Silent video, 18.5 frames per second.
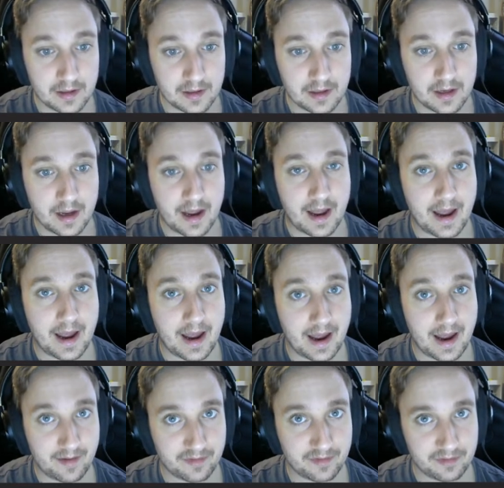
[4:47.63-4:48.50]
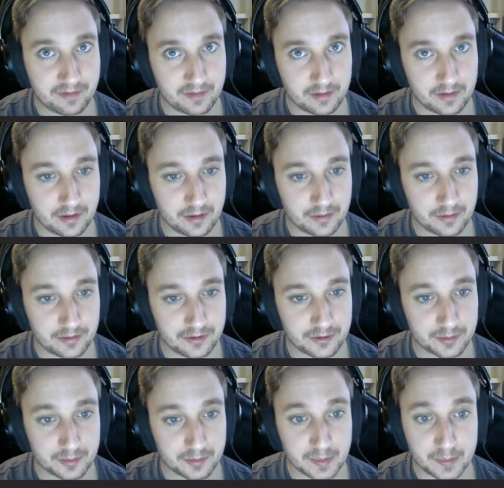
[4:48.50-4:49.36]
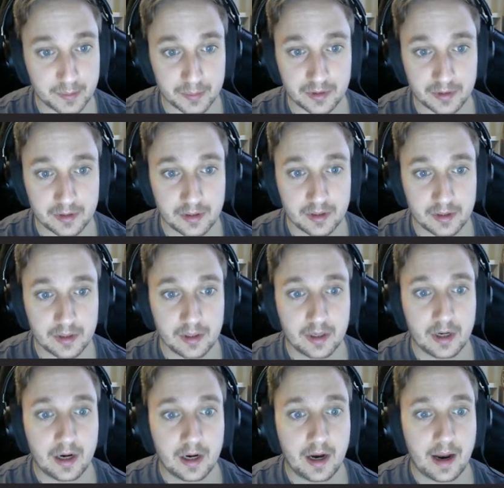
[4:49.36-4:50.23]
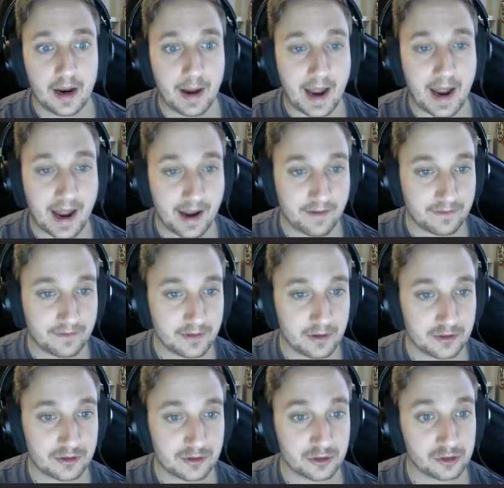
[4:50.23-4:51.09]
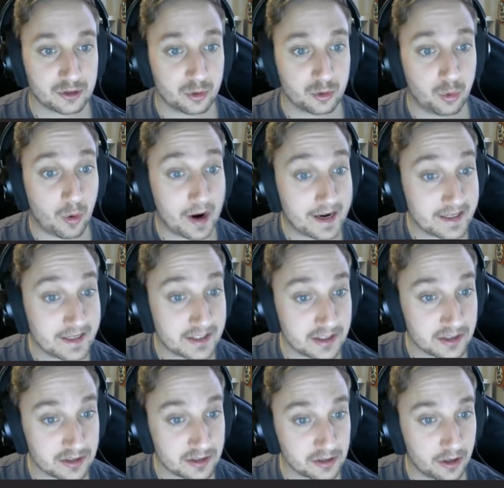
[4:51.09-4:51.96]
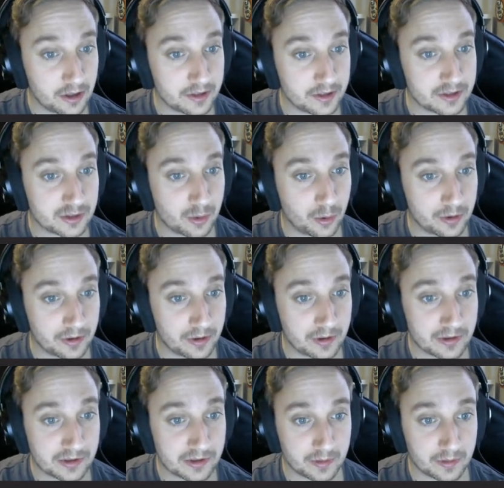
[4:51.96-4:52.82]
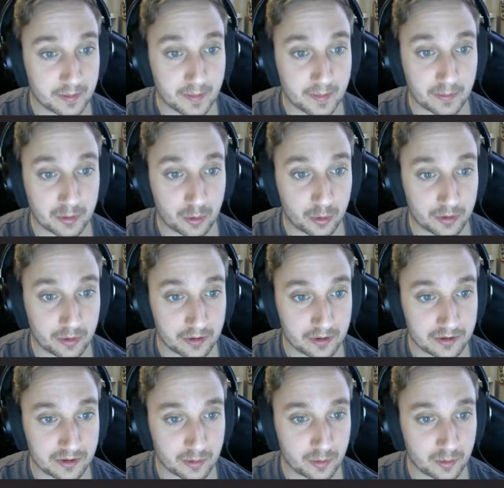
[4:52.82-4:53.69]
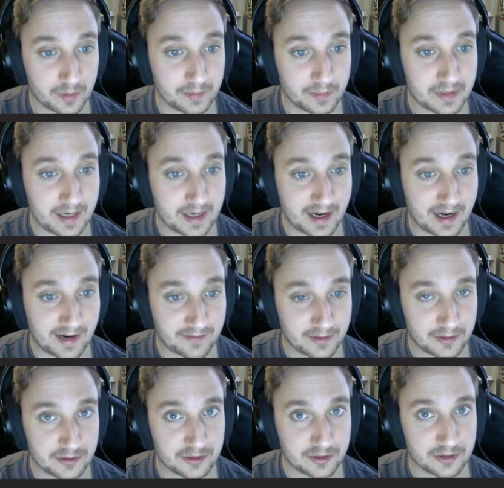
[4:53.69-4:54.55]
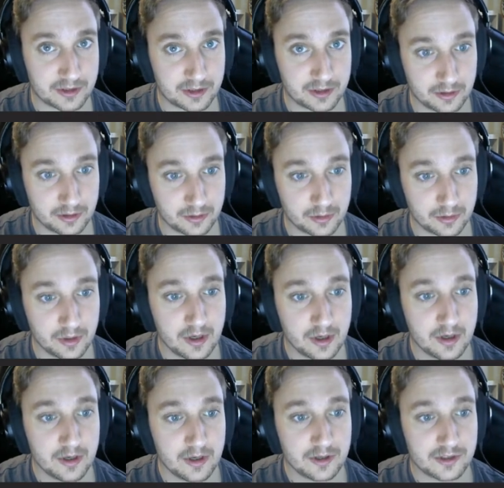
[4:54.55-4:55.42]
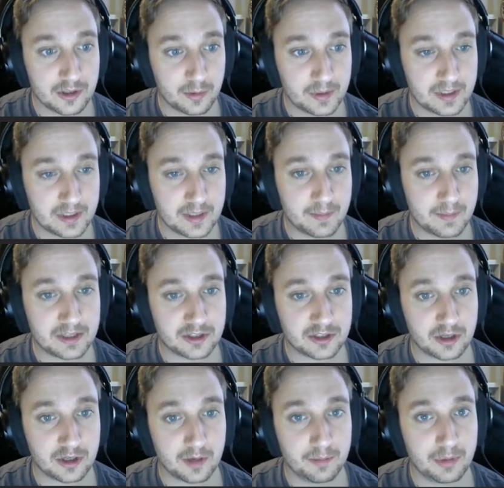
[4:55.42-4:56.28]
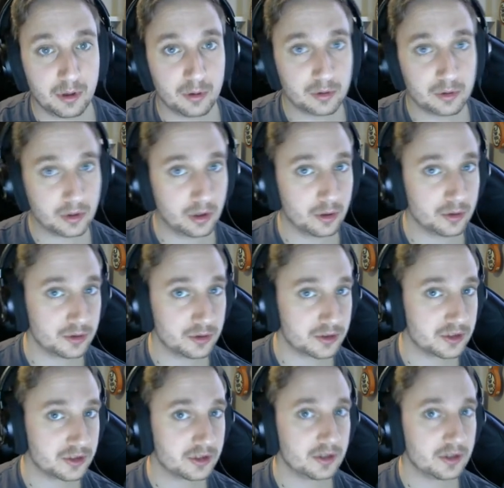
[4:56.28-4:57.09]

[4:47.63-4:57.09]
half notes. Remember, half notes are twice as long as quarter notes are. Remember, quarter notes are 1 beat, half notes are 2. So we need to make sure our bow goes